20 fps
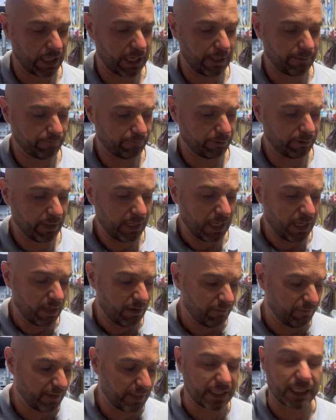up,
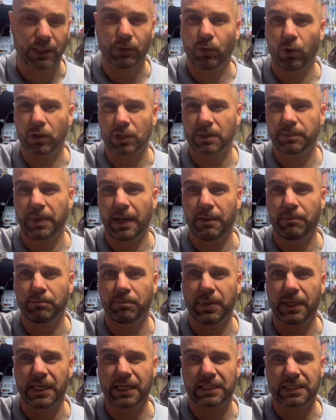fitting a water pump
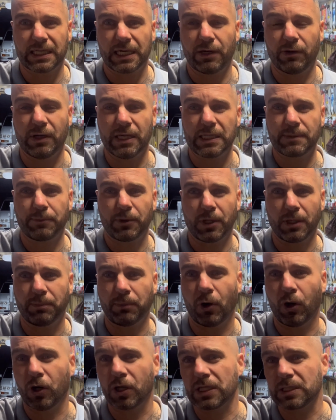and the auxiliaries, putting the
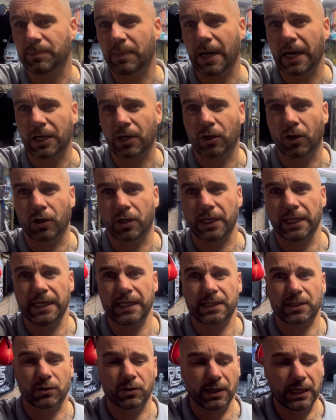pulleys back on
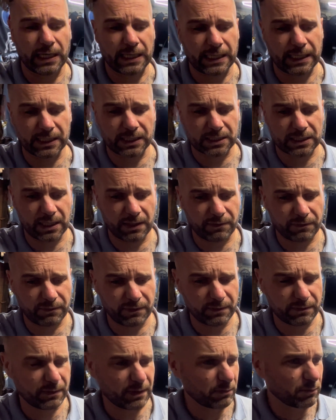it and all that kind of stuff. I
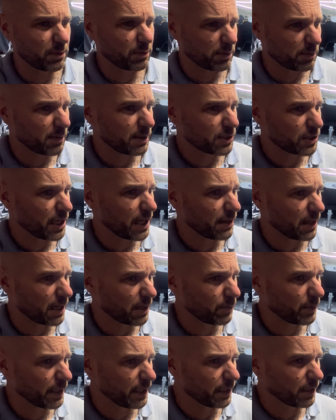think we're pretty much there then,
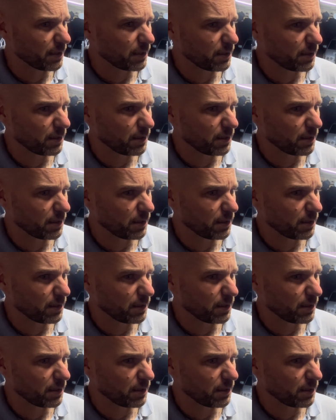aren't we?